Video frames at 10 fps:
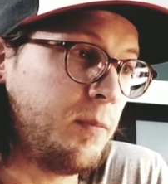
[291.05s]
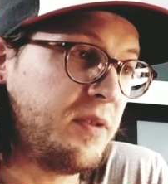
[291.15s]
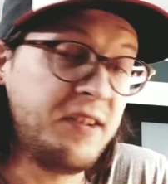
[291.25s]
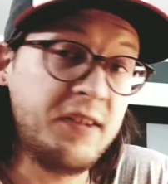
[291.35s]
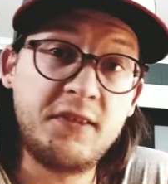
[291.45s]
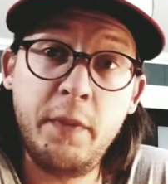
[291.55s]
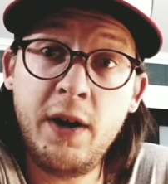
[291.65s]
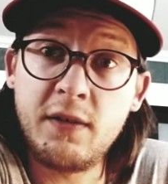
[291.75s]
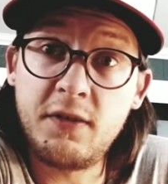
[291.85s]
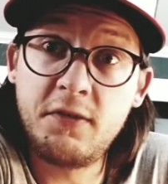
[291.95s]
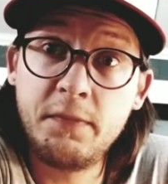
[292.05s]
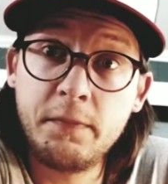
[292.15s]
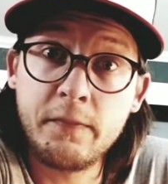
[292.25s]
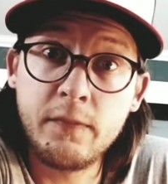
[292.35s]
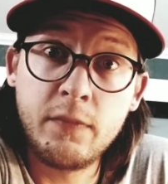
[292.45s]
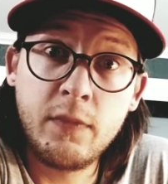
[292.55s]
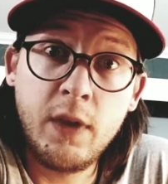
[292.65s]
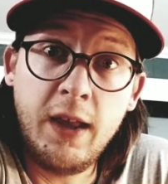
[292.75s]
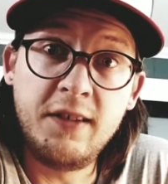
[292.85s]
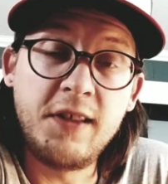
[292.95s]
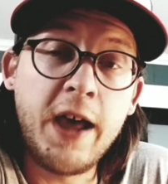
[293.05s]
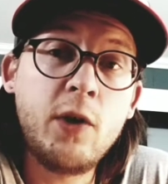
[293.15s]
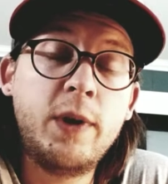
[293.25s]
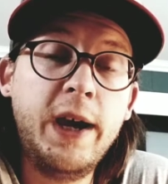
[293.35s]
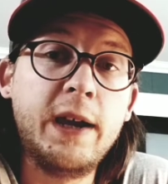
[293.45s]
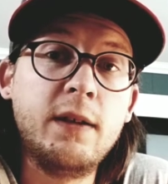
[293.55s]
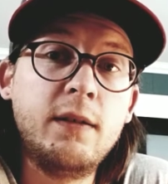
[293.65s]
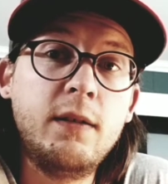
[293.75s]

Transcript: 6 months. Is that okay?